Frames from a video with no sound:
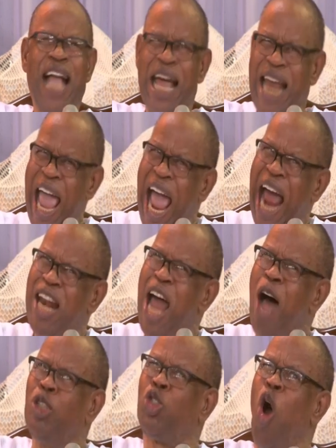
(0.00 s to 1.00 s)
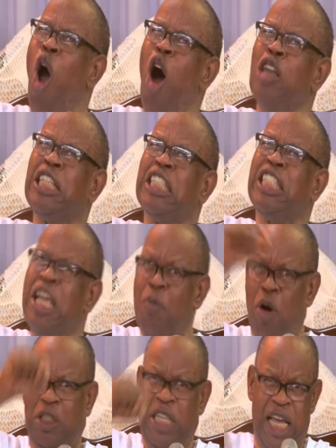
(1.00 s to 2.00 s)
Can I announce to all the
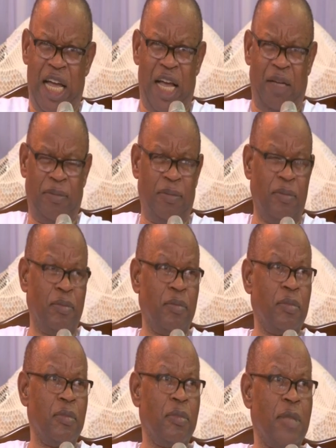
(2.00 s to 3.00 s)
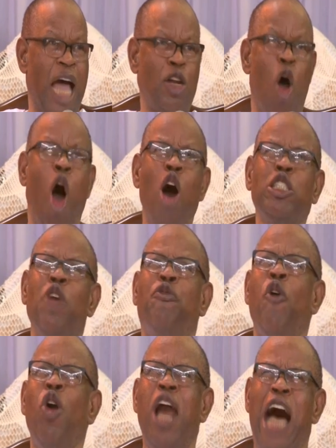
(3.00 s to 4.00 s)
demons here and all the
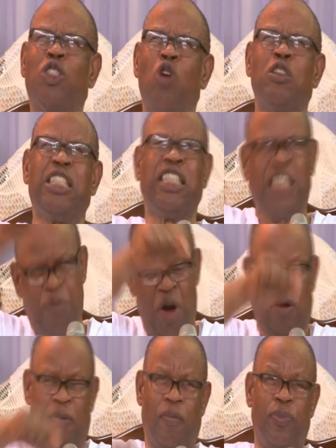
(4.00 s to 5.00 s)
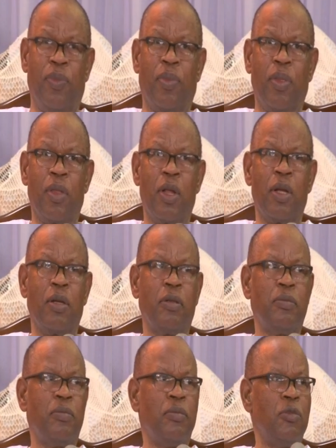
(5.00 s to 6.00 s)
followers of demon?
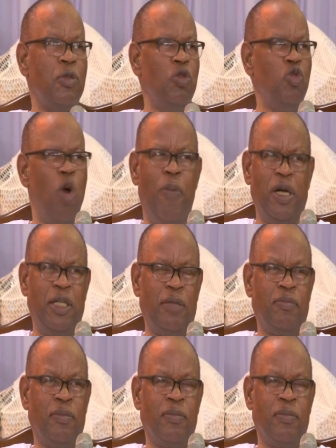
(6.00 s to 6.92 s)
Nobody.